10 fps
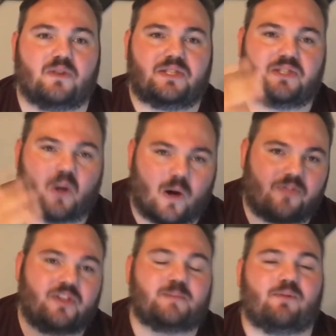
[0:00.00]

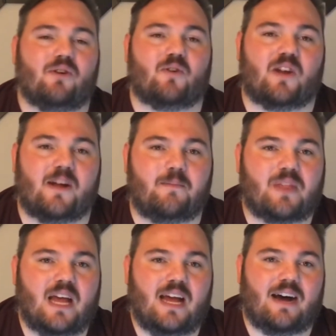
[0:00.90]
started this program
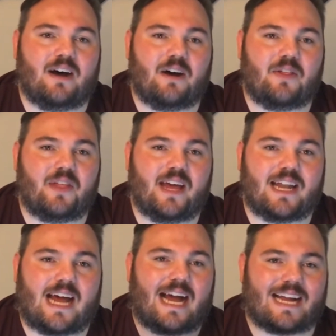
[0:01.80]

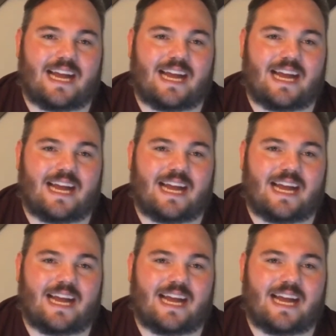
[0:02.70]
that I